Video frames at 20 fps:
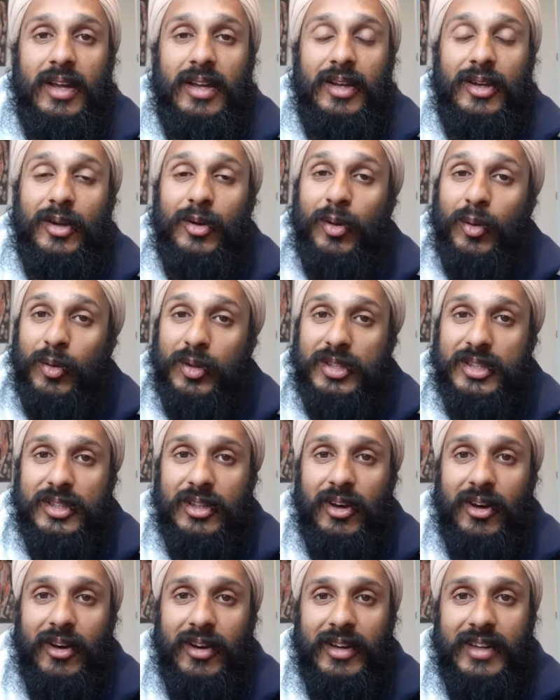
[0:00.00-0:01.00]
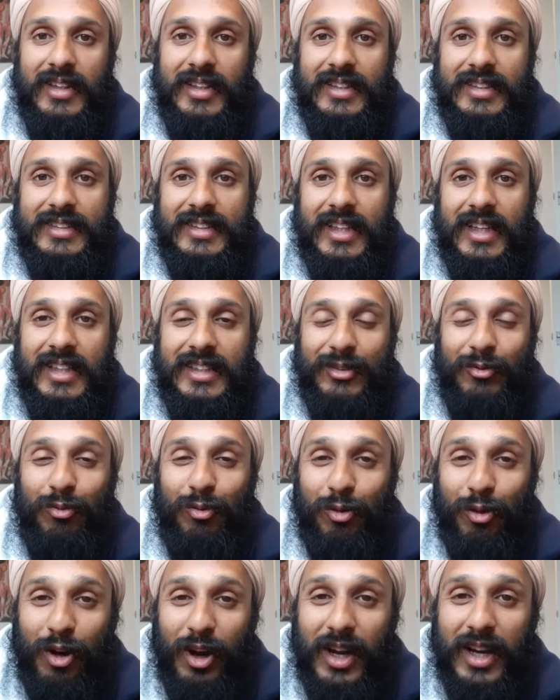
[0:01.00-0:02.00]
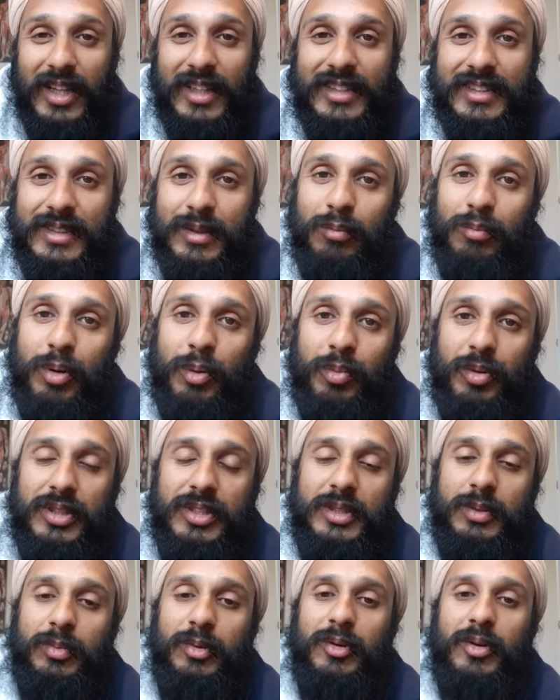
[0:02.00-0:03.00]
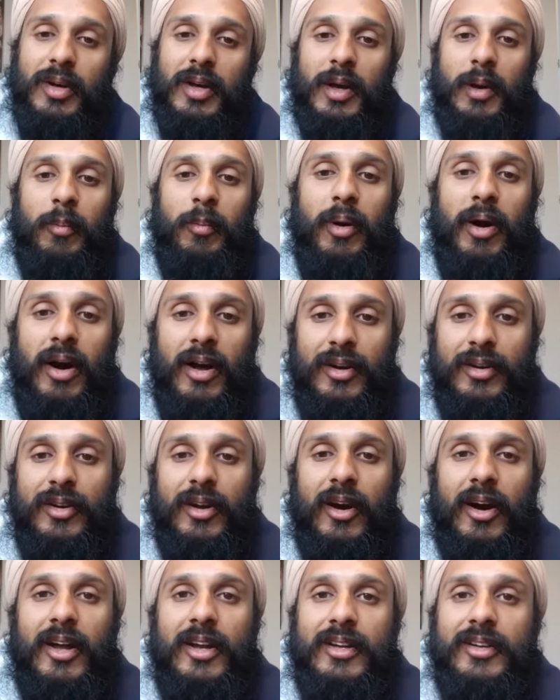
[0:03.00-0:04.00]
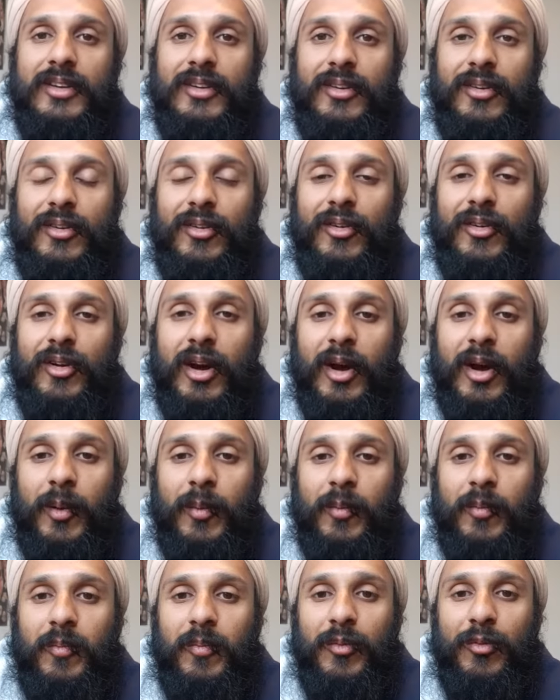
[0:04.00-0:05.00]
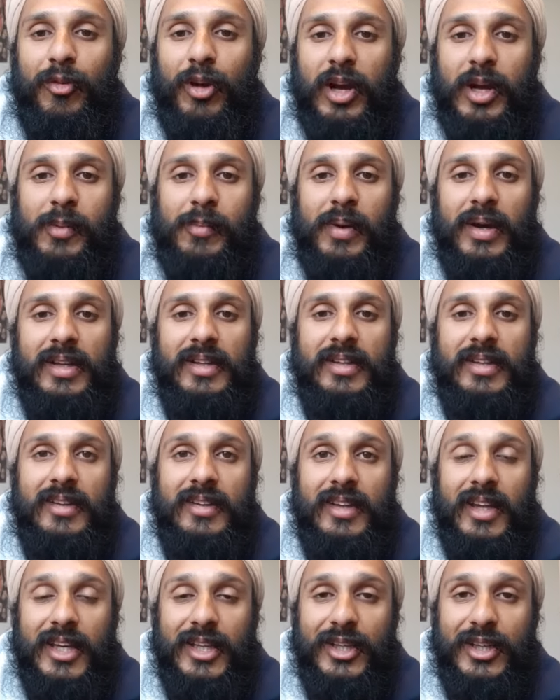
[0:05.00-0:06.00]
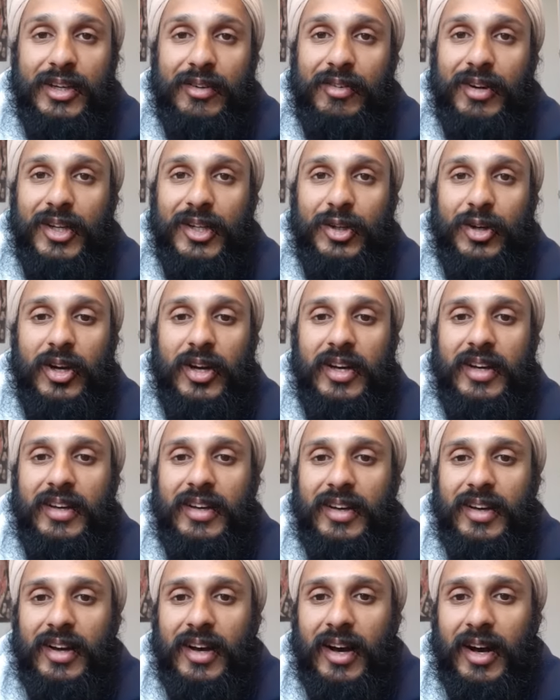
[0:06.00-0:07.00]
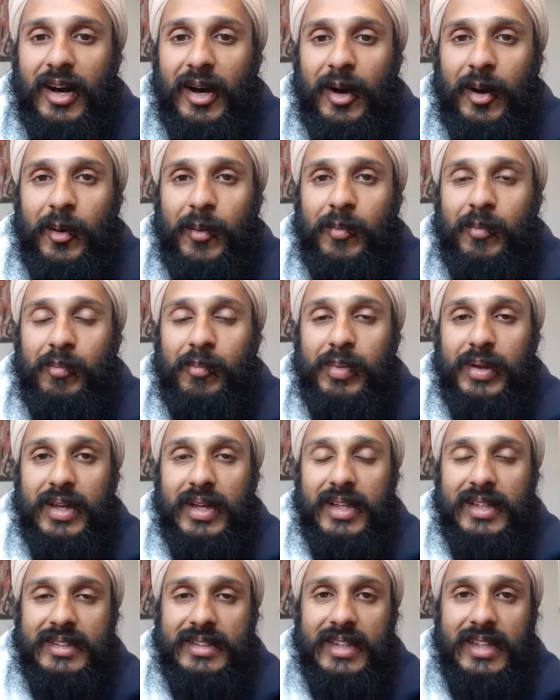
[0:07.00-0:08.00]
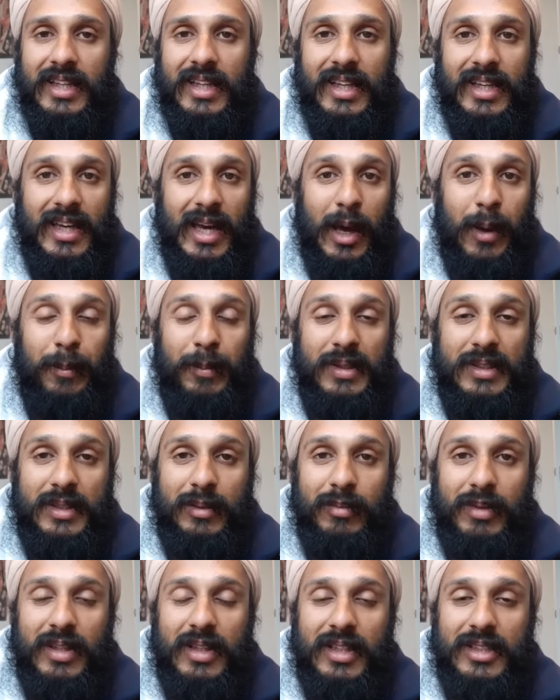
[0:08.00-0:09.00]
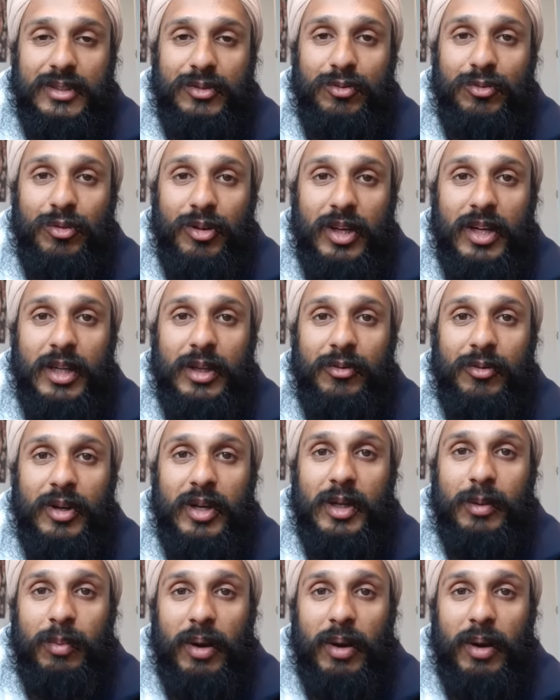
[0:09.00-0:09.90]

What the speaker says: North Star is really simple principle, but I'd recommend that you give it a try, because it can be something that's really, really